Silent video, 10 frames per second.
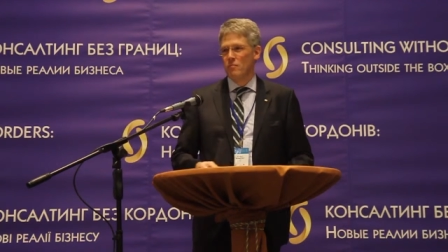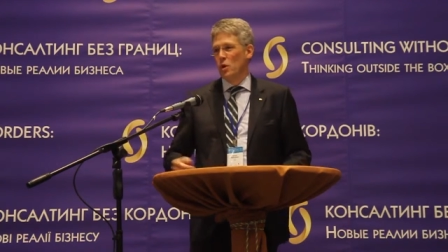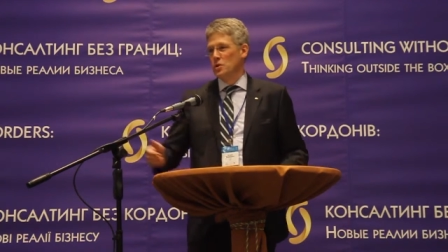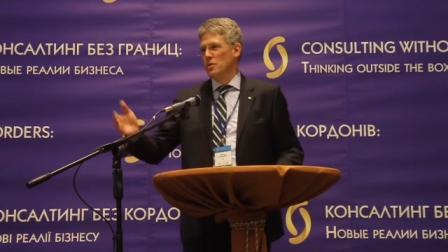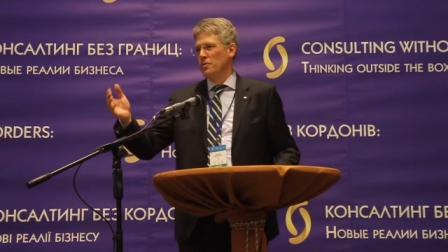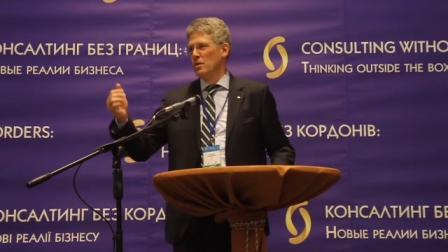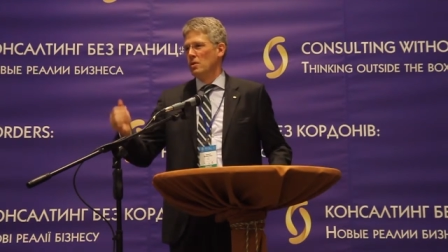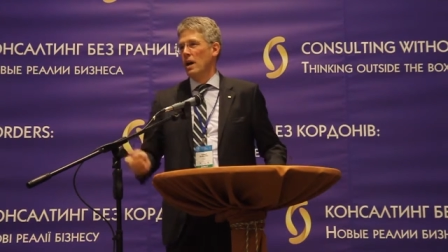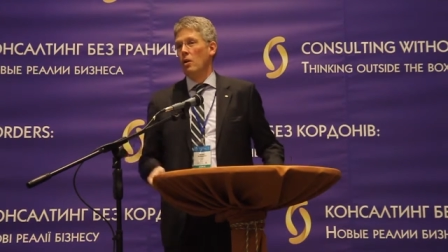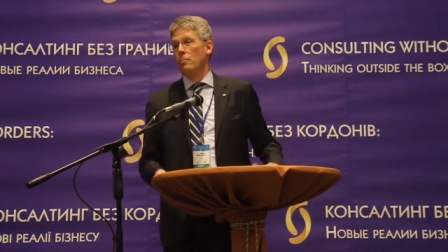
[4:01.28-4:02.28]
Most of
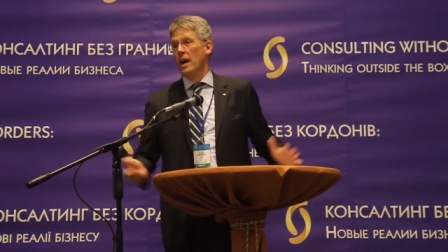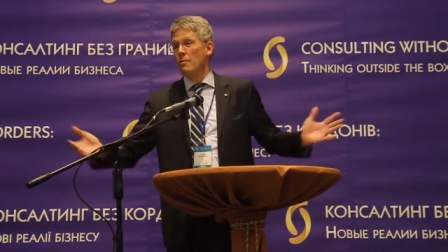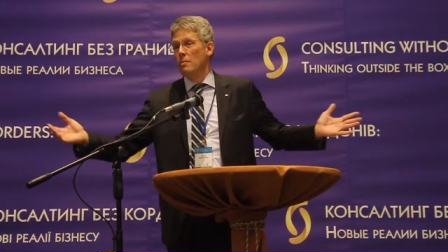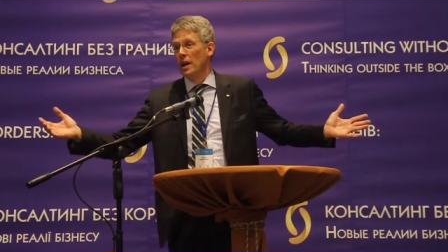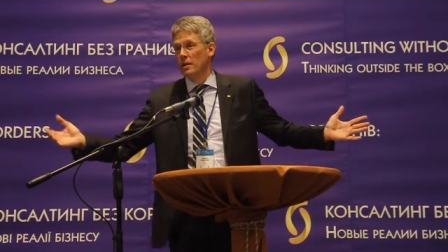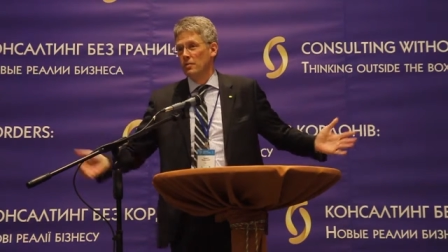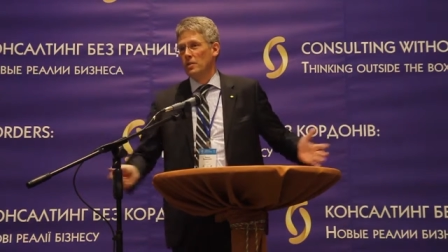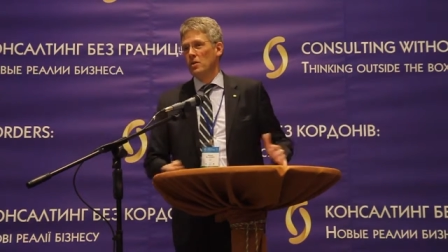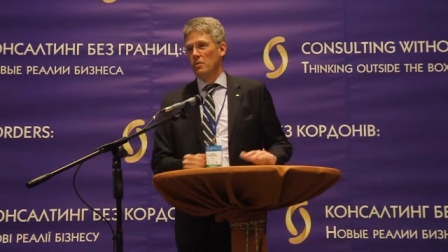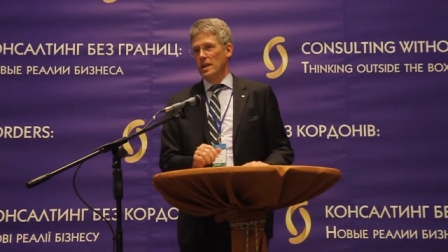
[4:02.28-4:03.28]
you, I hope everybody of
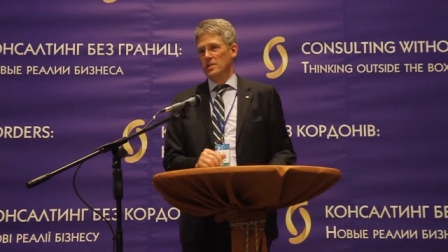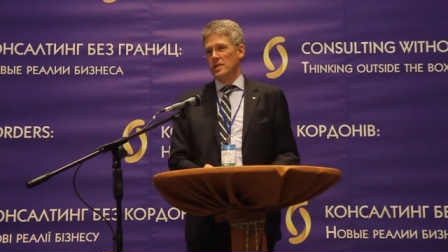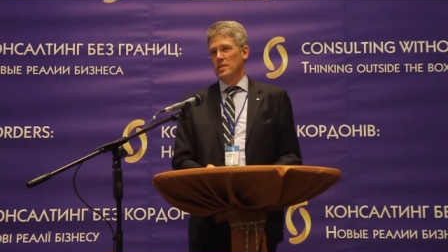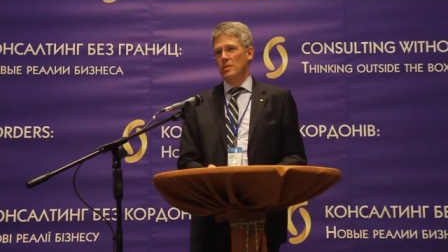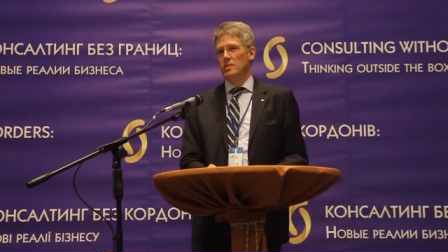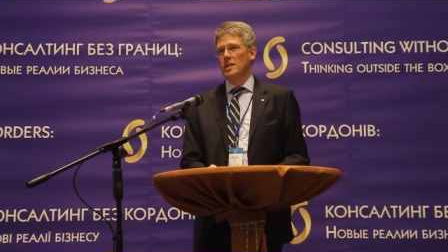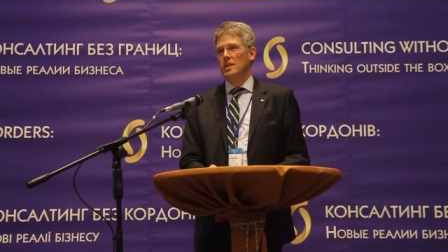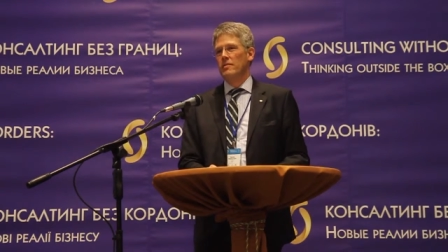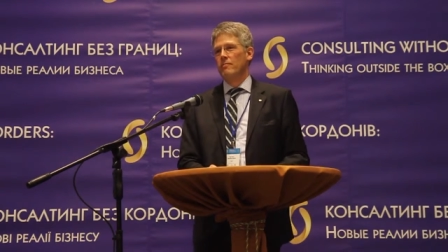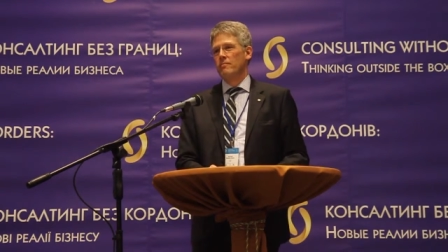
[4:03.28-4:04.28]
you, is a CMC.